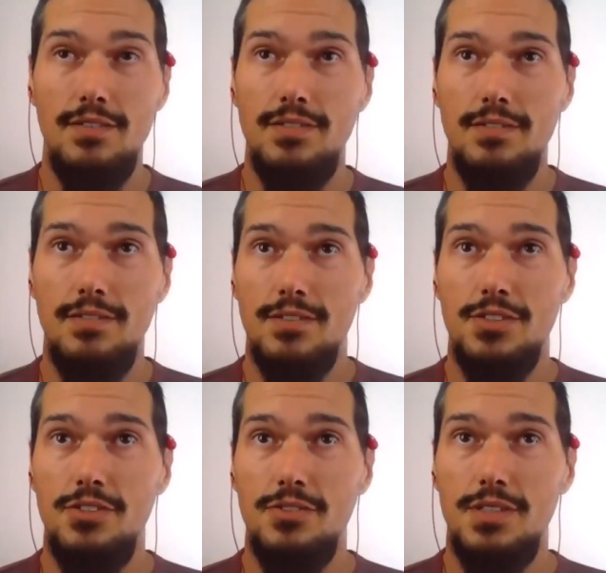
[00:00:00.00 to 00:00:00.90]
I've
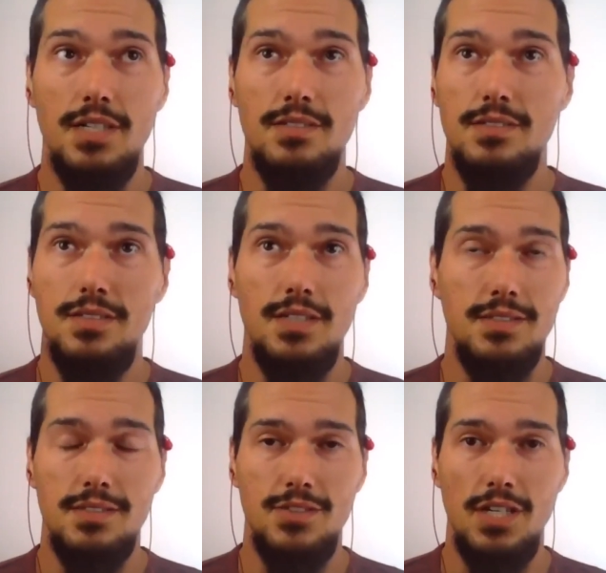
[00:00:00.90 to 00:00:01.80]
listened to it dozens and
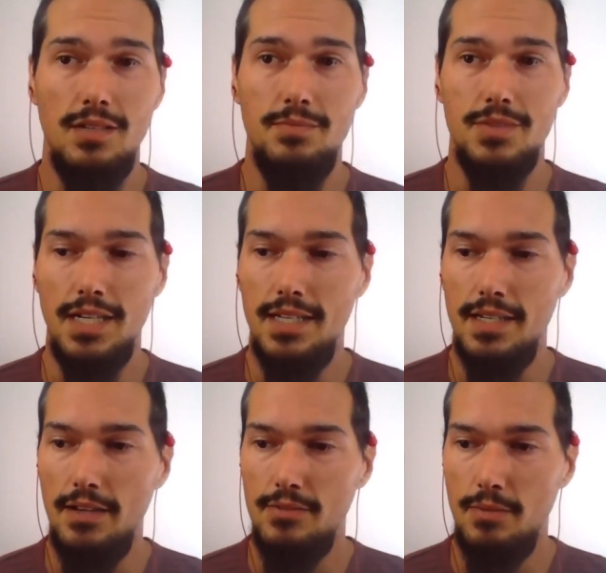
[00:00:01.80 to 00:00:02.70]
dozens of times, and
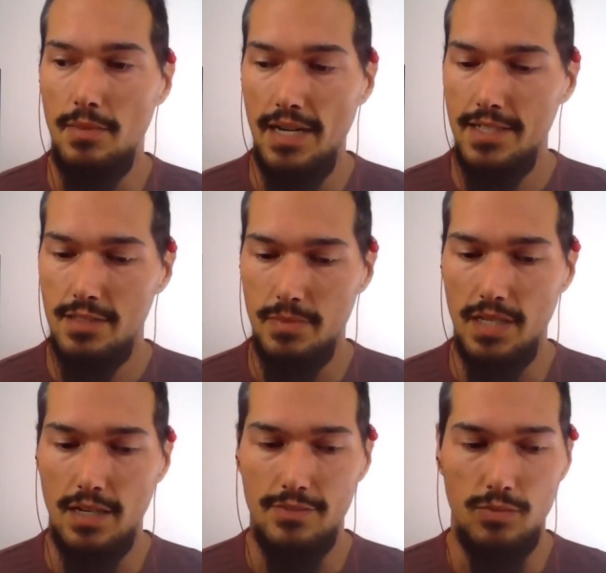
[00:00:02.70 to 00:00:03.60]
it reminds
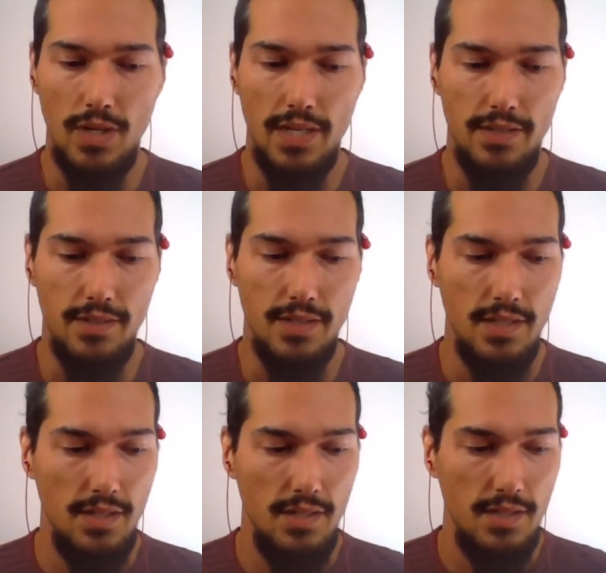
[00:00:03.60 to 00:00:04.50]
me of when
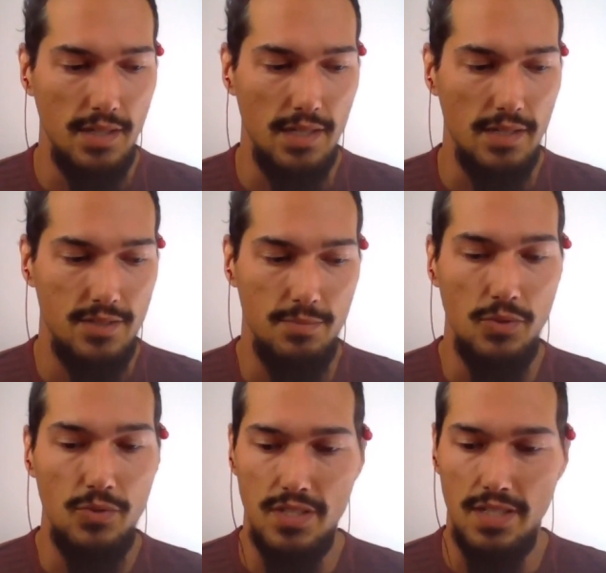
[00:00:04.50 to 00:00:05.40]

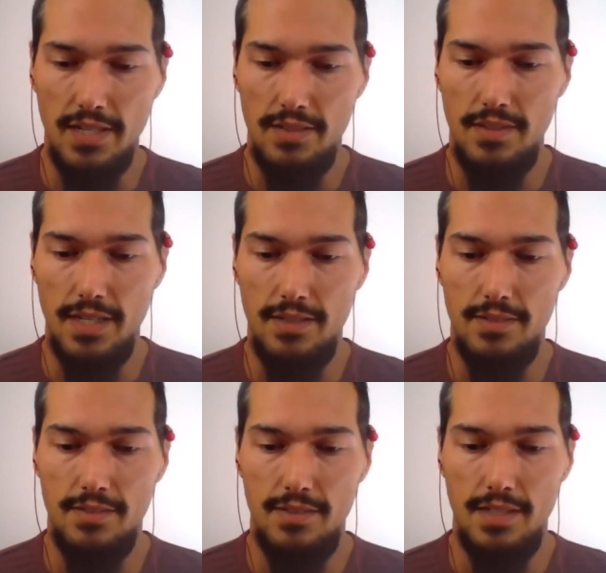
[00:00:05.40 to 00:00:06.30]
Subhuti
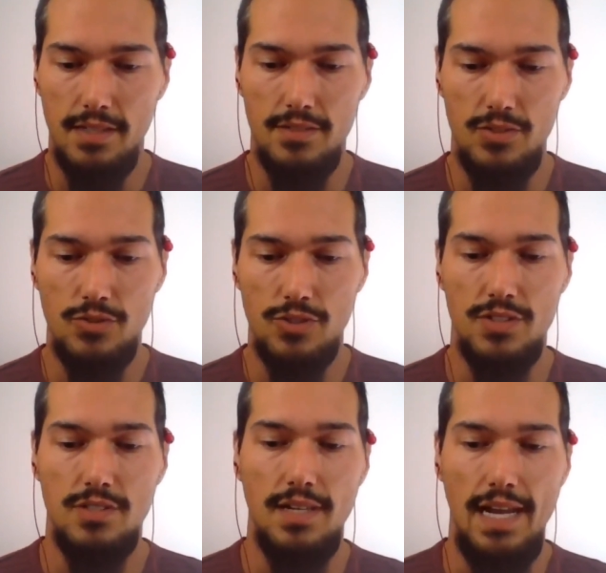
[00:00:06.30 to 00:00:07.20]
in the
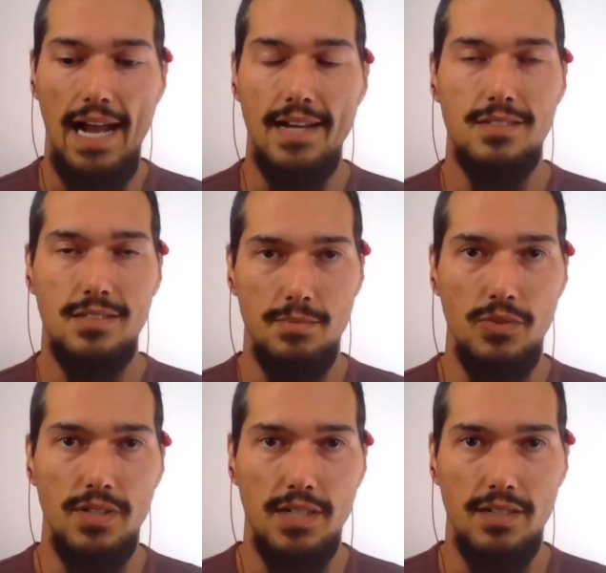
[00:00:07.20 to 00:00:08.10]
sutras asks the
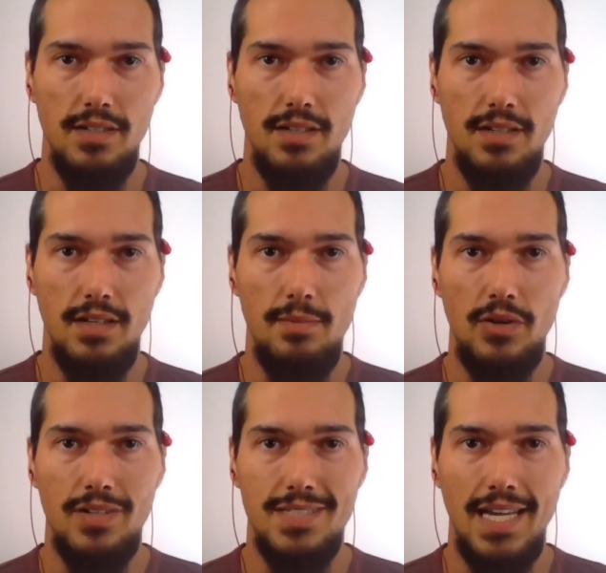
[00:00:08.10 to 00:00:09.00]
Buddha
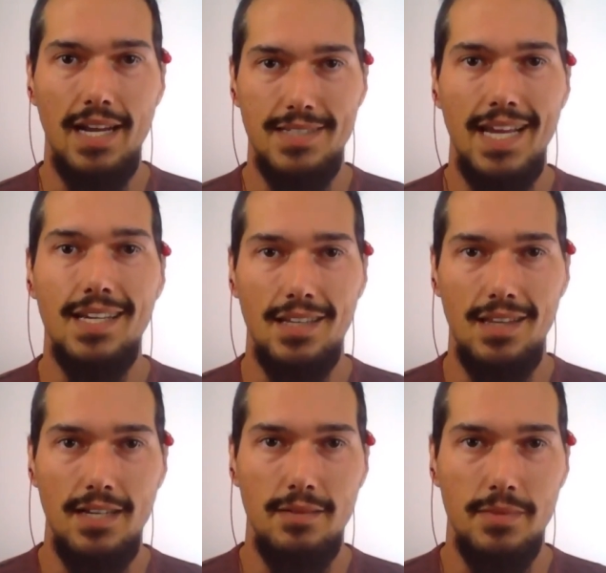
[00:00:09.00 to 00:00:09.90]
about attaining
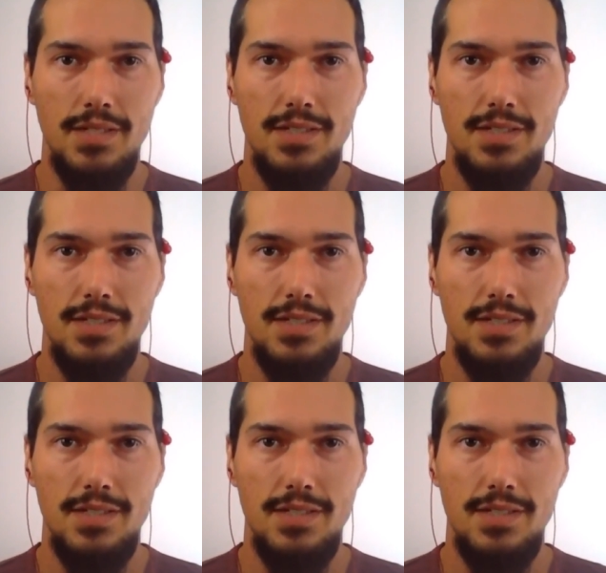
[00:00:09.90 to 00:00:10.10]
enlightenment,